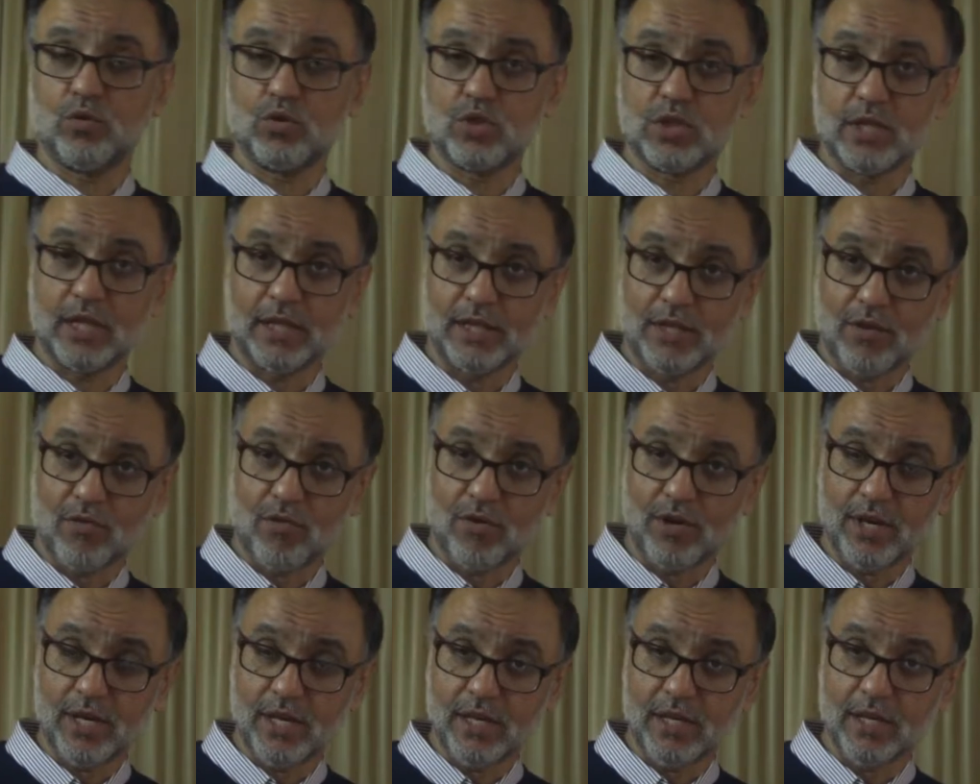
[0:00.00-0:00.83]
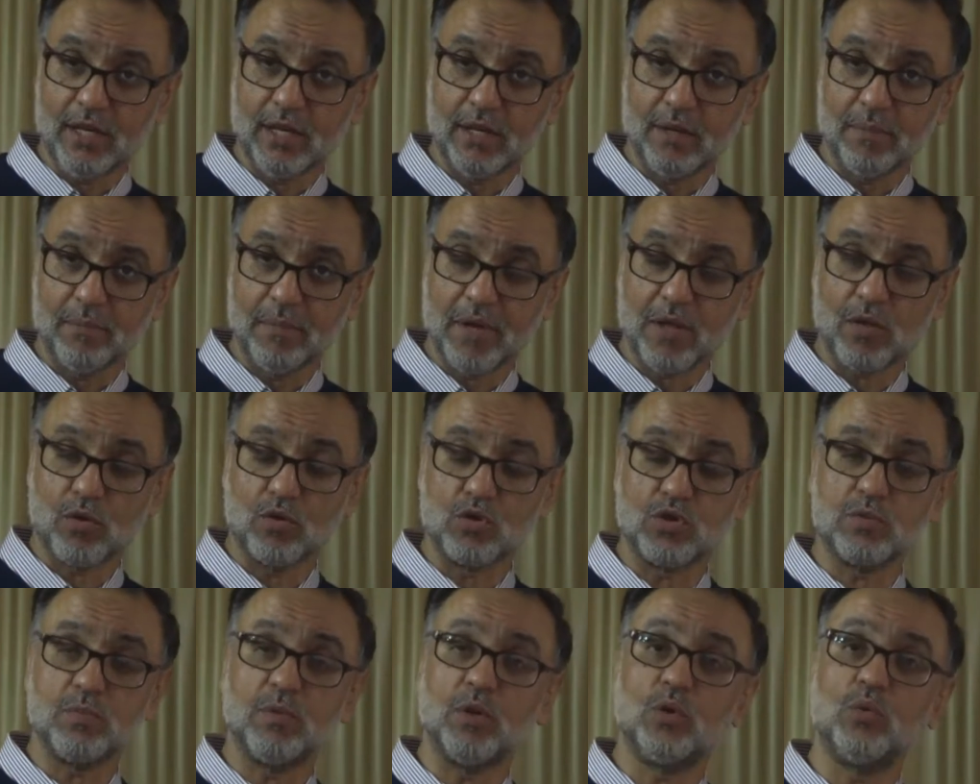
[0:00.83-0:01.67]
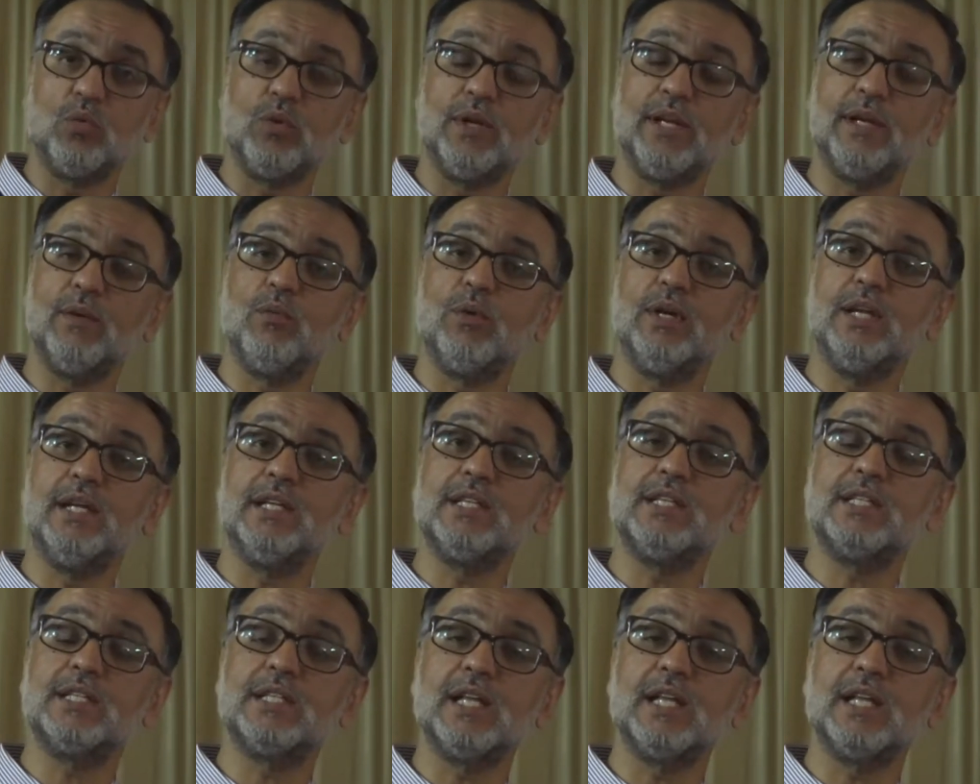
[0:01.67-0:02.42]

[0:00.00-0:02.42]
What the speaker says: to study 3 methods, but we'll